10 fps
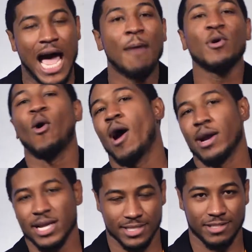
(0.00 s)
I'm no
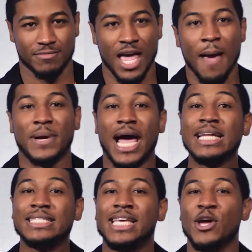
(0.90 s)
artist, but I
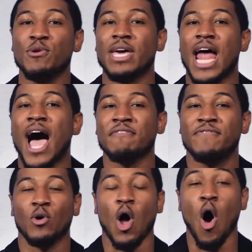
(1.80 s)
can tell you that I
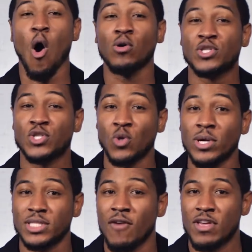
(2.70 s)
felt all
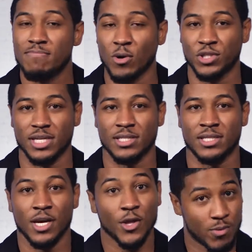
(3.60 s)
sorts of emotions
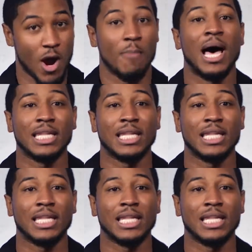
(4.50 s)
throughout my